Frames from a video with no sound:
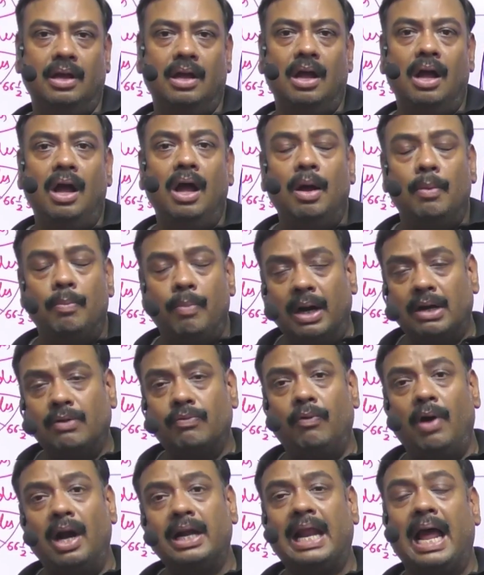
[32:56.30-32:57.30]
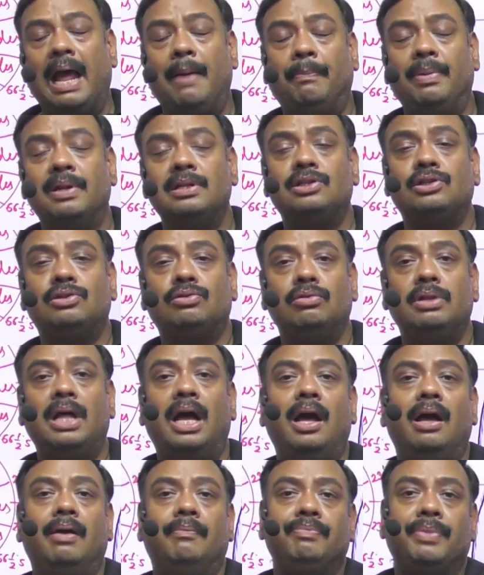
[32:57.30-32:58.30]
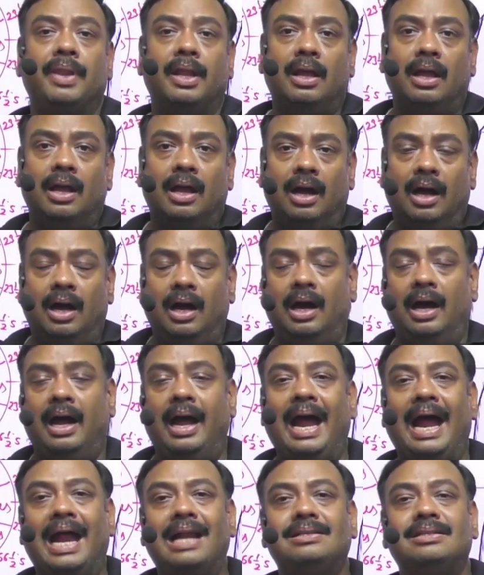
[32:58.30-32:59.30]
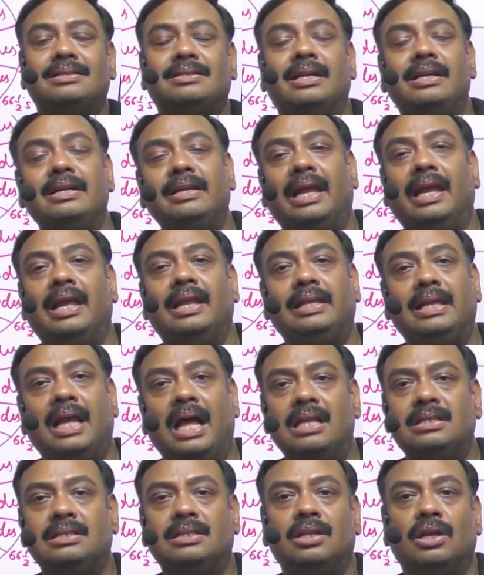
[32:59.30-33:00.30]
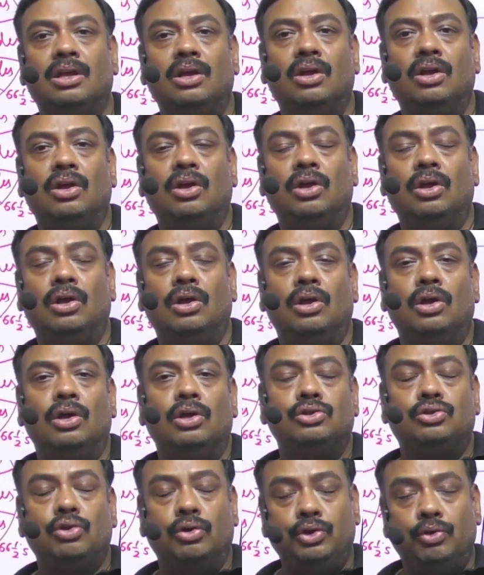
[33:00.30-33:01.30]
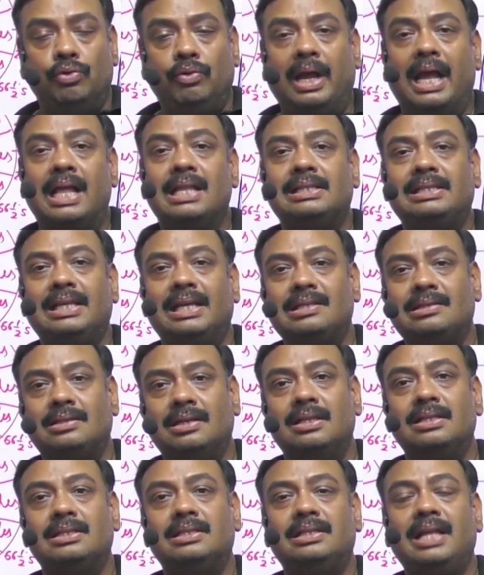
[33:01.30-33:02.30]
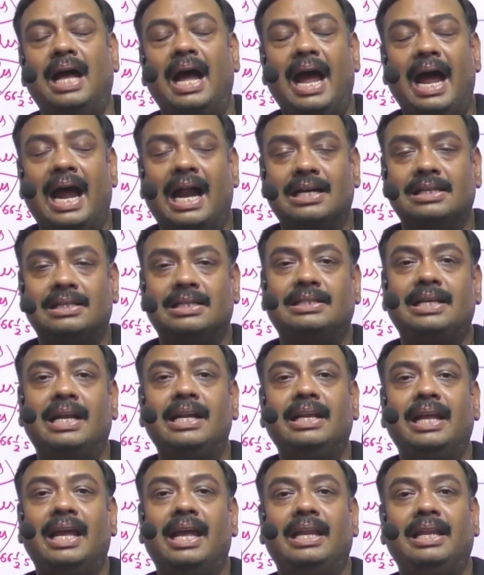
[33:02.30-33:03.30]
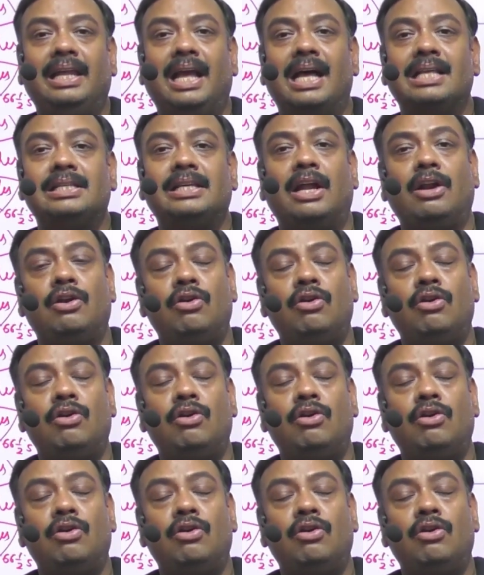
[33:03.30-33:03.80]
But what happens to the adjacent areas? So you can say, since the adjacent areas are not